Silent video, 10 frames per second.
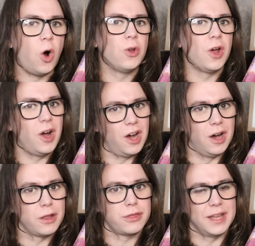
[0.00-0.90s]
on
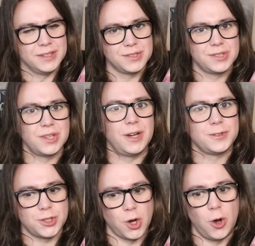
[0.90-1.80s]
Earth in
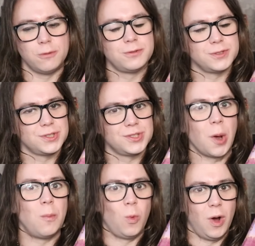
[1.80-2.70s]
search of
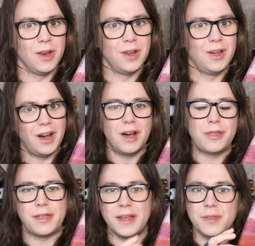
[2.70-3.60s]
someone.
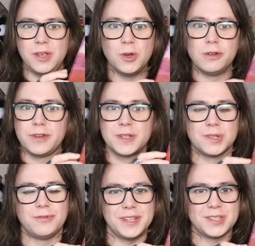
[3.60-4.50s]
Earth, in the
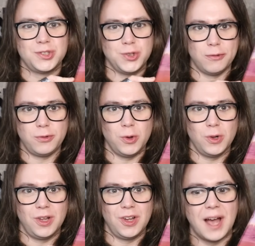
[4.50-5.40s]
universe of this
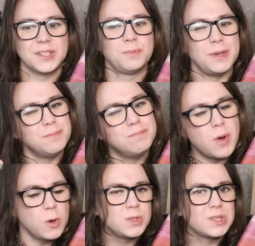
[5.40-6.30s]
novel, has been
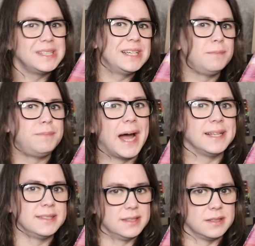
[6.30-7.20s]
mostly
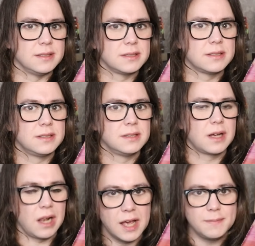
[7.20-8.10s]
abandoned.
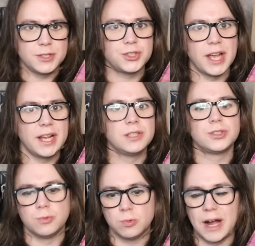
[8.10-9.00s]
Climate
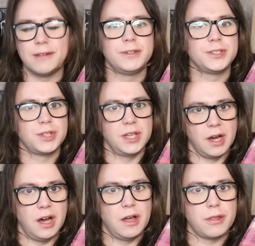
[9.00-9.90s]
change ravaged
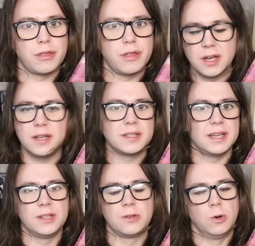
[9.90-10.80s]
the Earth, turned
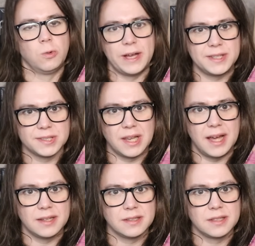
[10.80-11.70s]
it into a
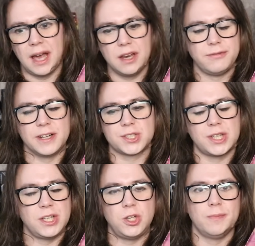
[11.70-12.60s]
wasteland, and
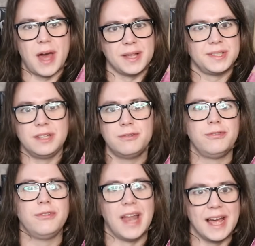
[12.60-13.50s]
eventually humanity
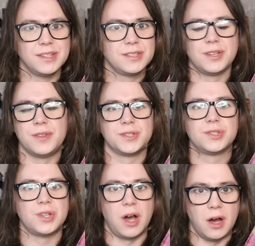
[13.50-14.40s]
fled to the
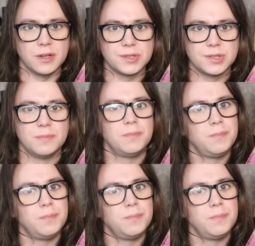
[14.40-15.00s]
stars.